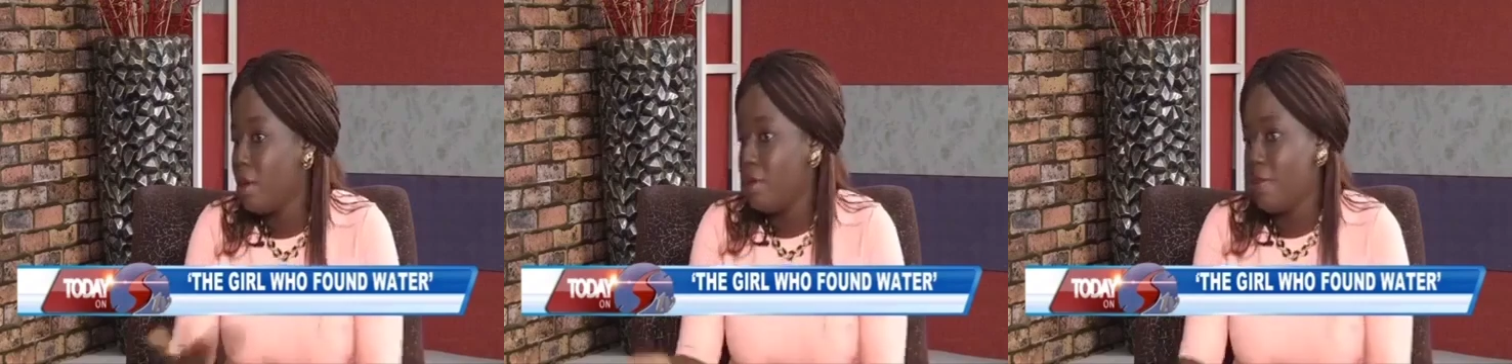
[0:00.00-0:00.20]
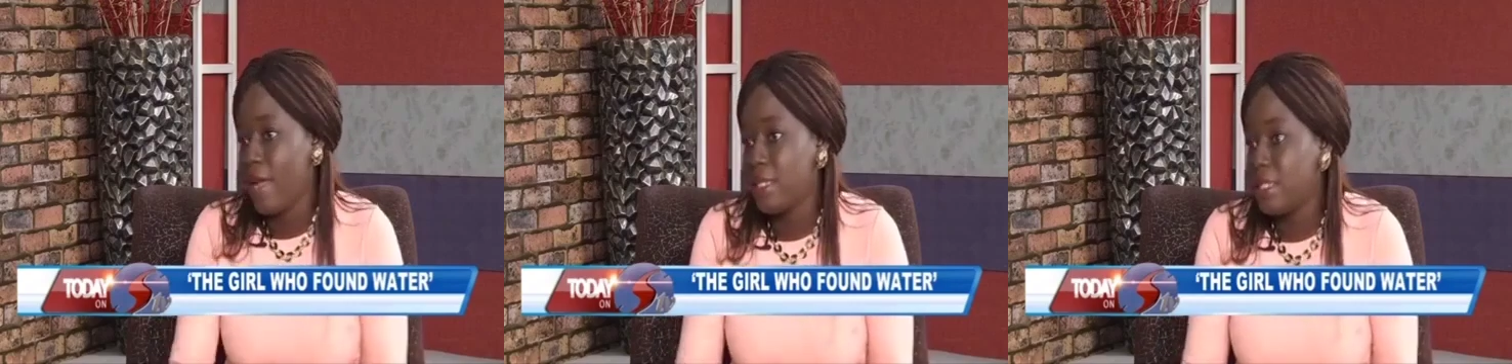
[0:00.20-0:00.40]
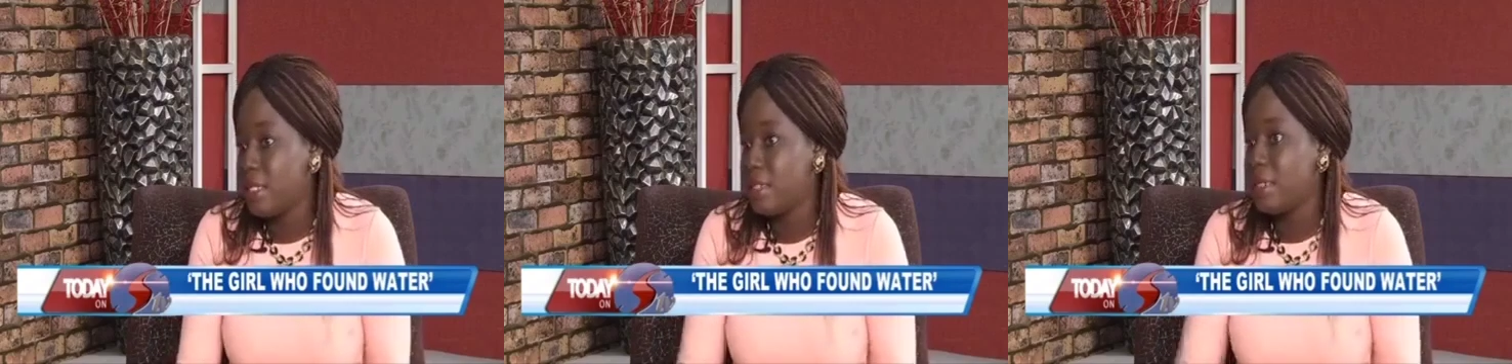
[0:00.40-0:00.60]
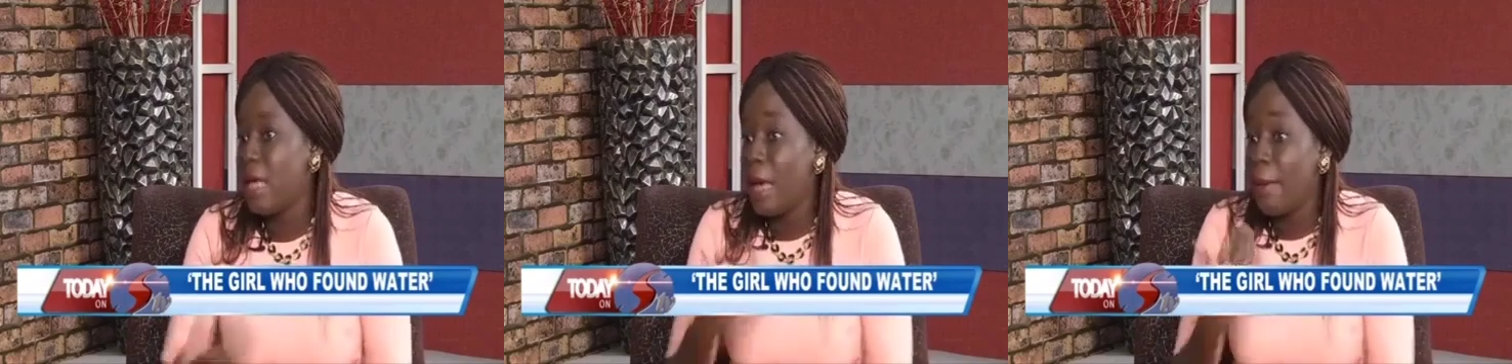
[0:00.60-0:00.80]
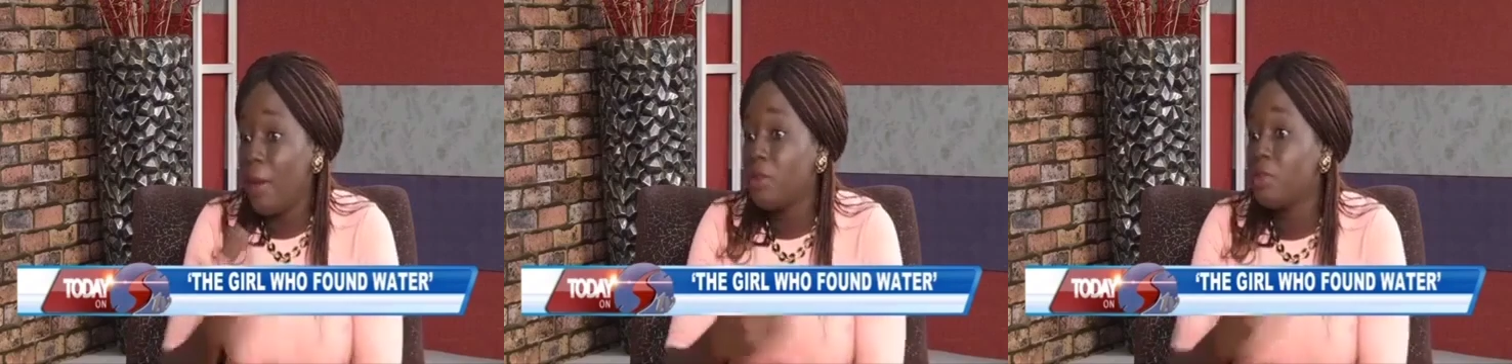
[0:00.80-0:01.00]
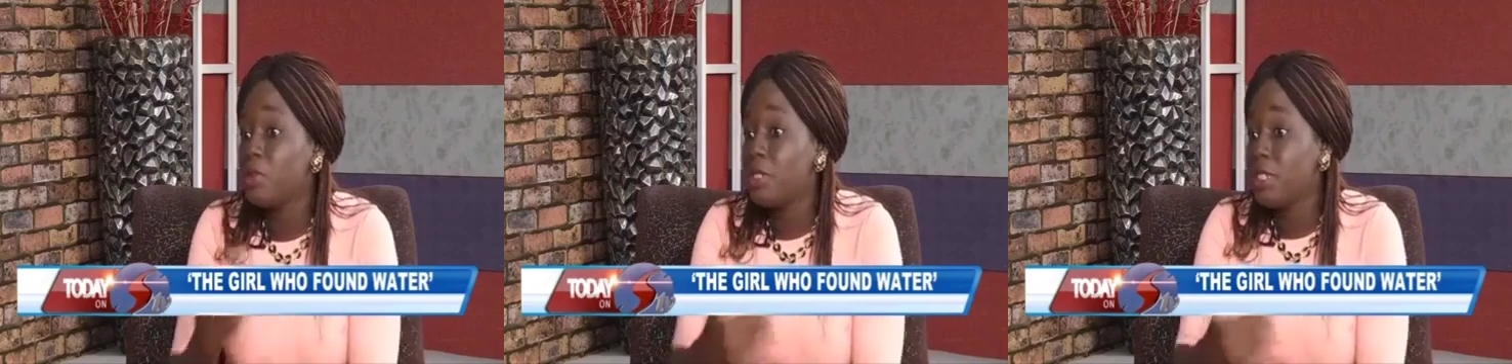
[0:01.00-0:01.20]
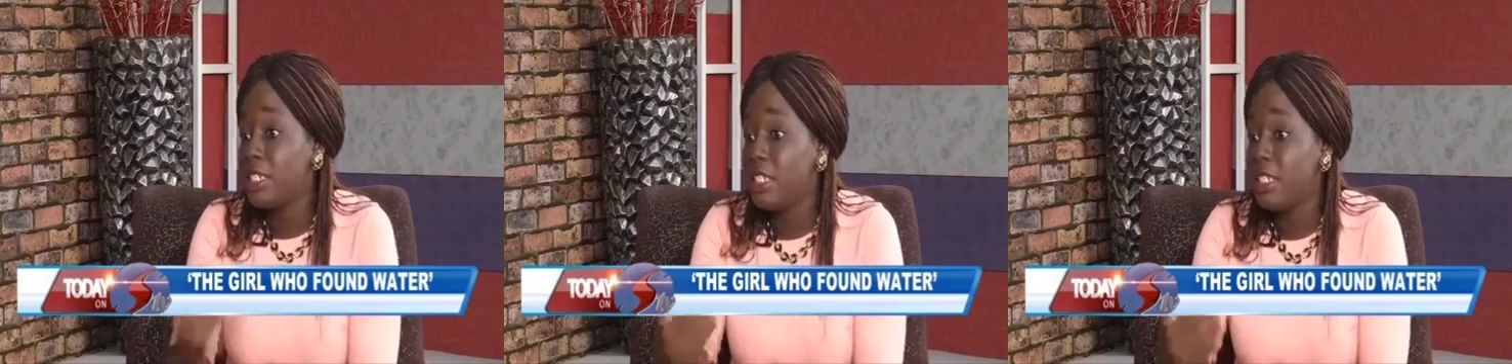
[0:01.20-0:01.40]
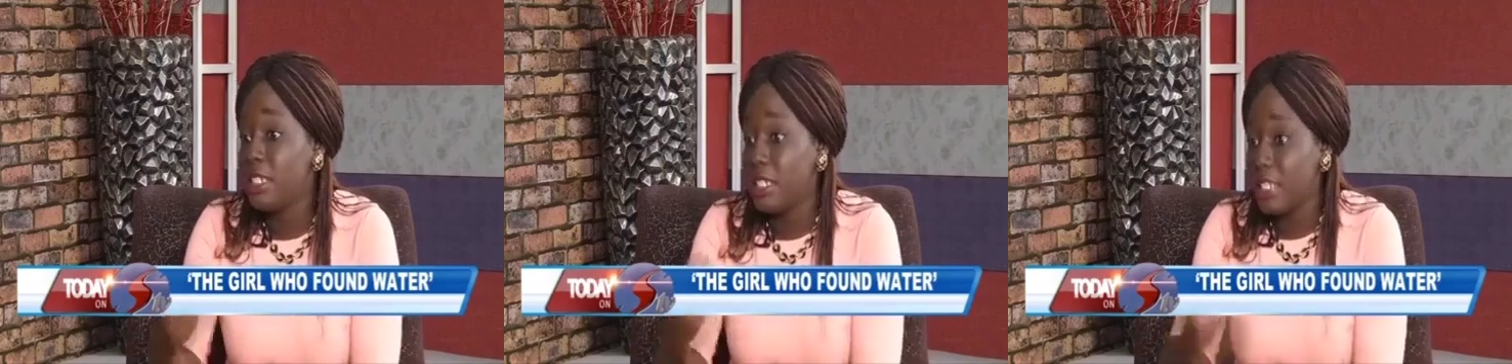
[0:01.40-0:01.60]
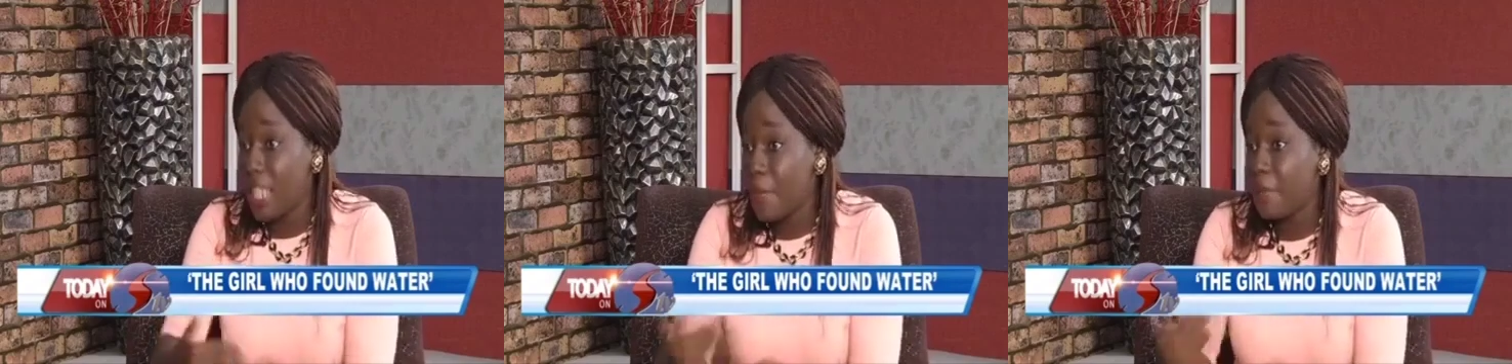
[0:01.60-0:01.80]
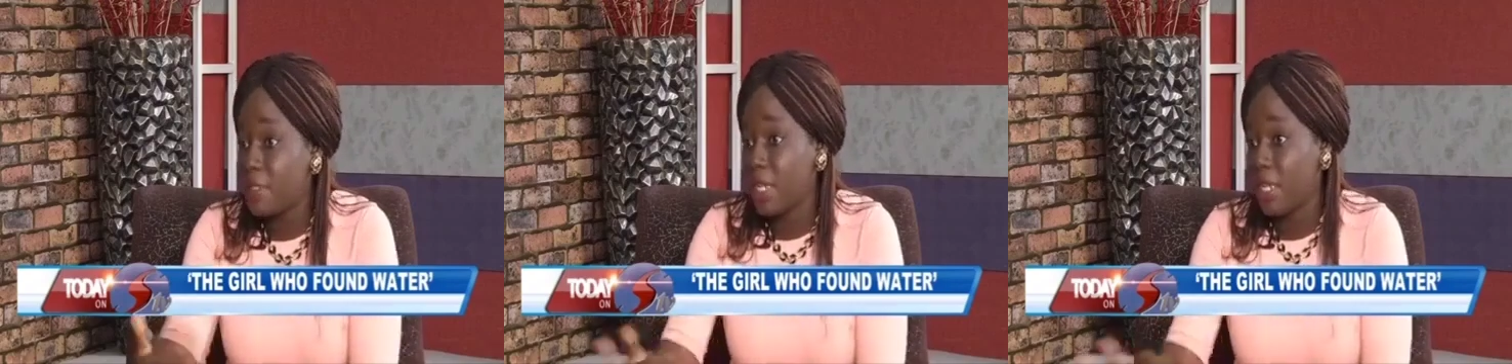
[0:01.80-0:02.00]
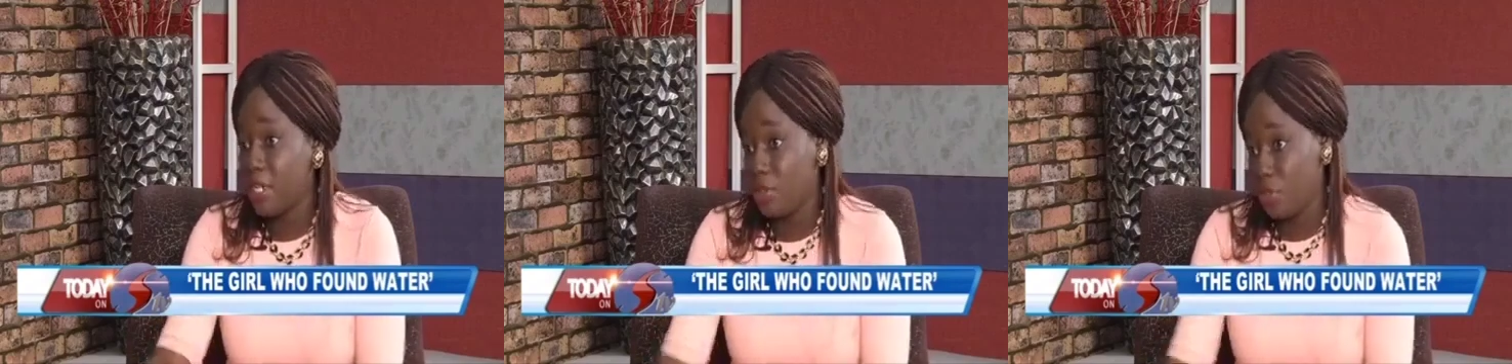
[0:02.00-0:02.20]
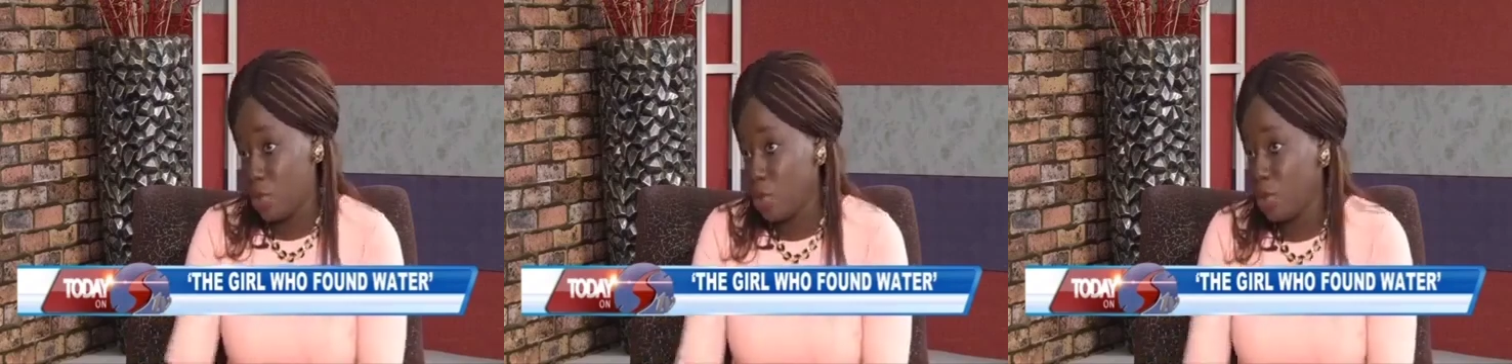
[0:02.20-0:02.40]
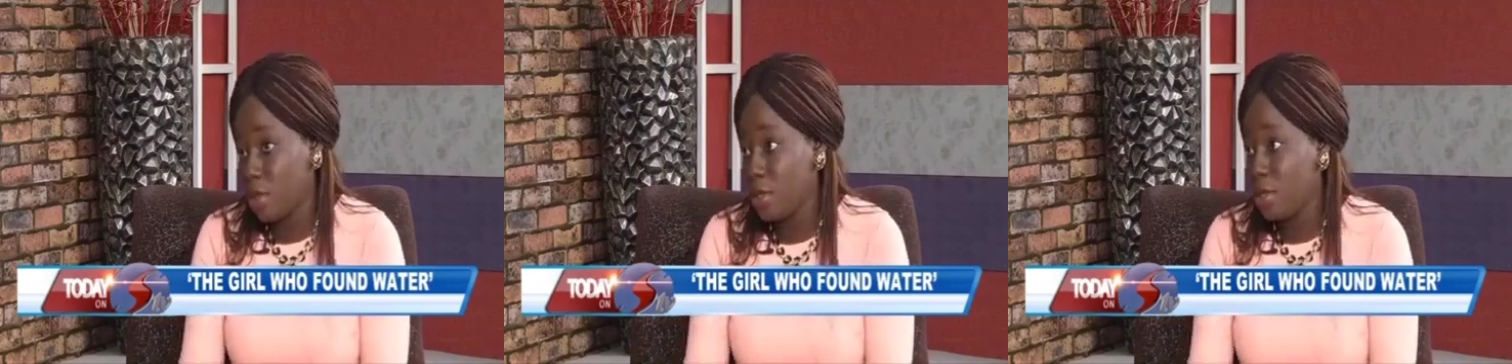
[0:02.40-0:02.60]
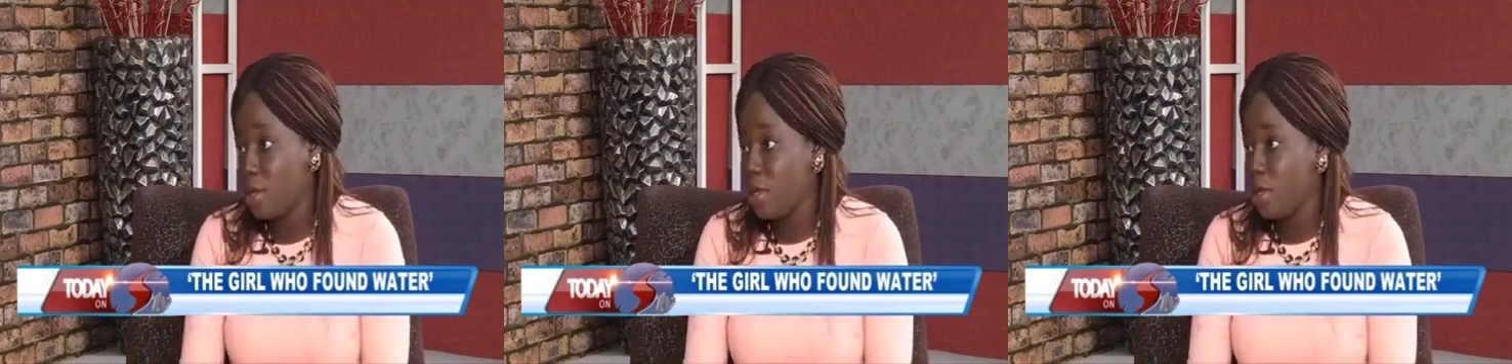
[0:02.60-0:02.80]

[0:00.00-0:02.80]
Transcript: write about the steps that they took